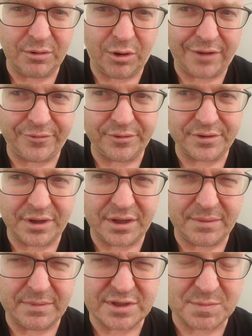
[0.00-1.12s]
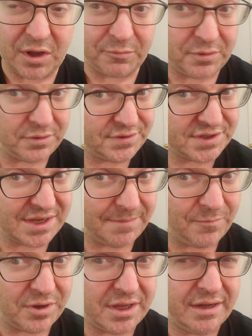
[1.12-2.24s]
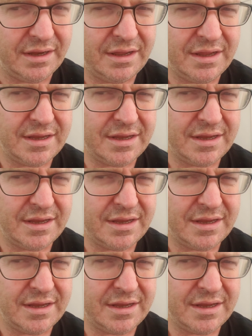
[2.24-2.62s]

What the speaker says: offered a small role to someone.